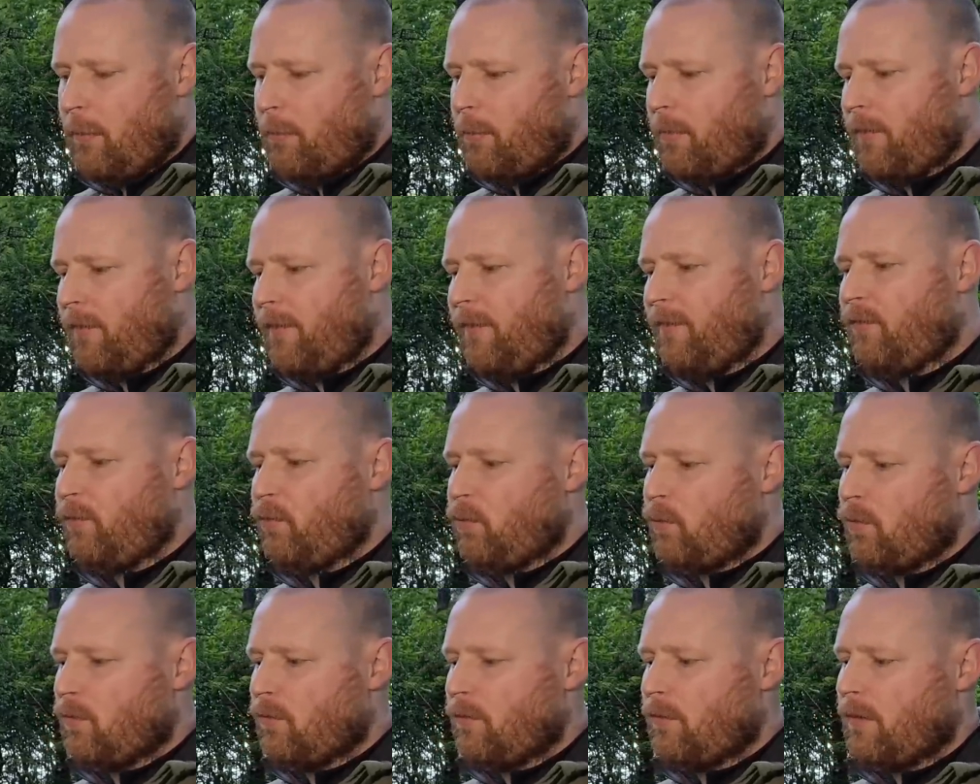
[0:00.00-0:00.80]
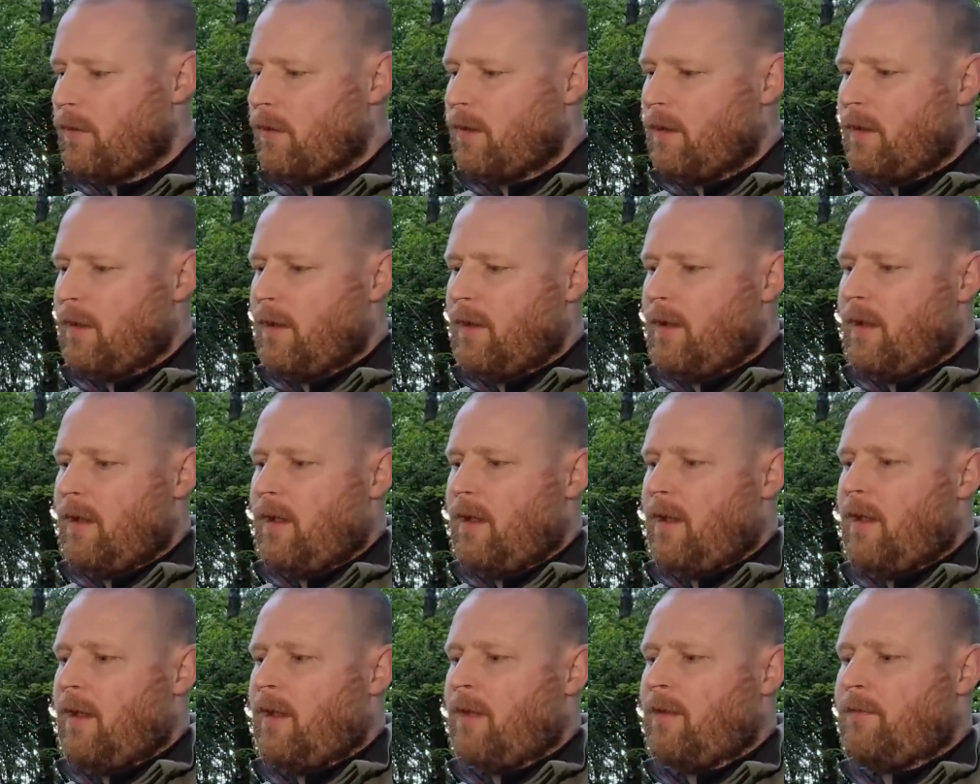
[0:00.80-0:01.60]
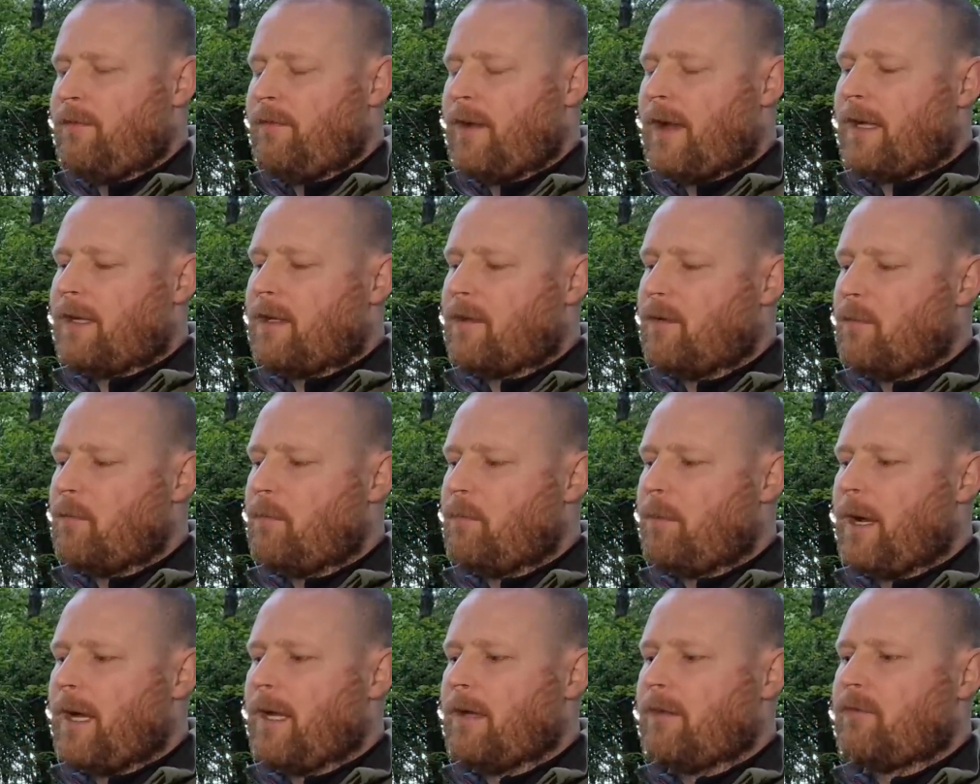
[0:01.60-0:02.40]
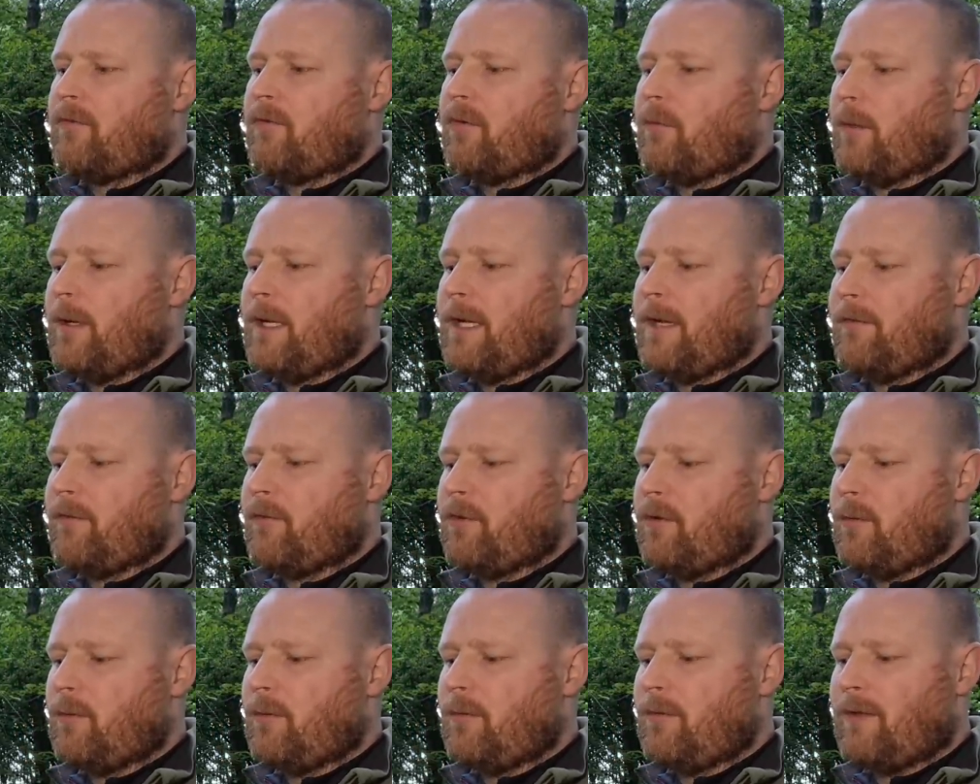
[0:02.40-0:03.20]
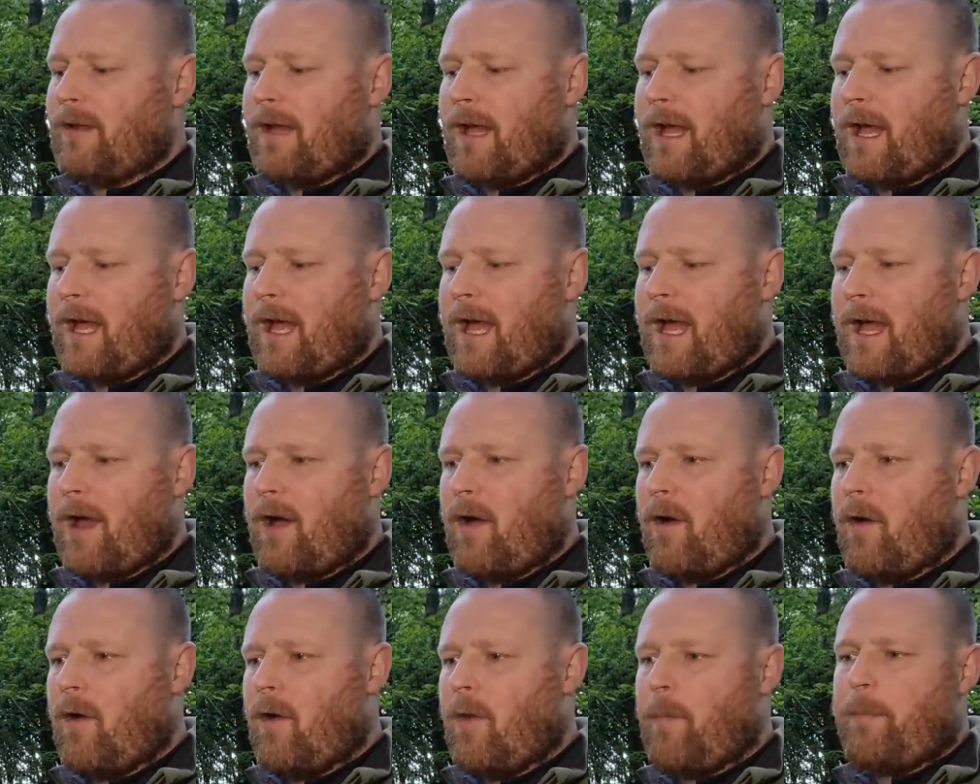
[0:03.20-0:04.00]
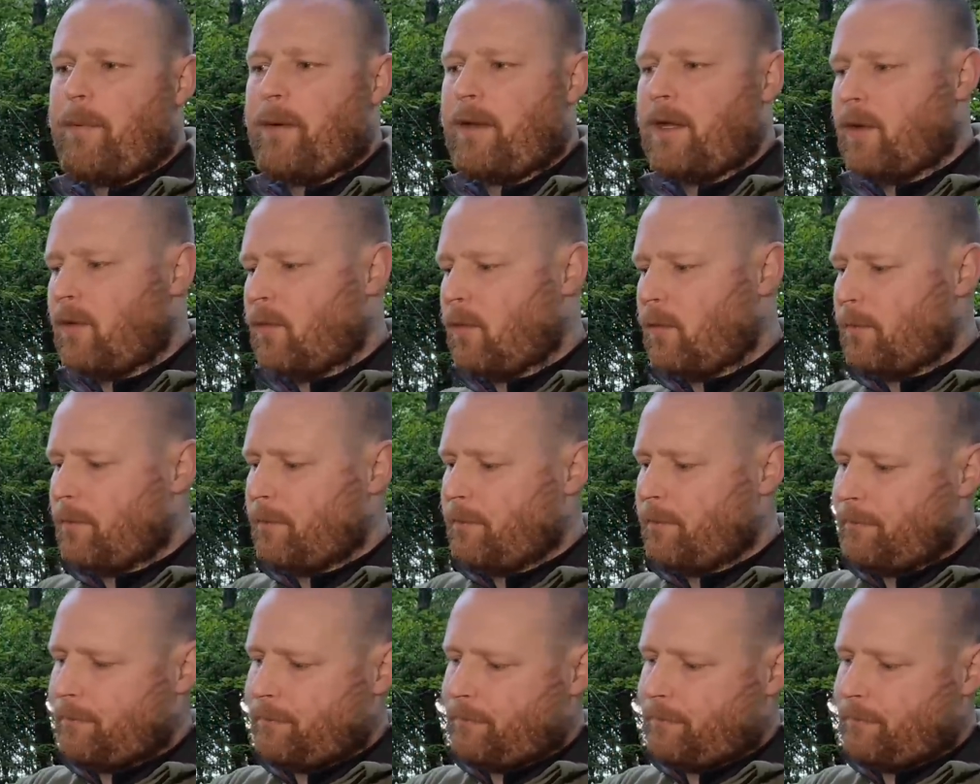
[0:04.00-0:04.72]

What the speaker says: But this one is vacuum packed, so what you have to do is open it up.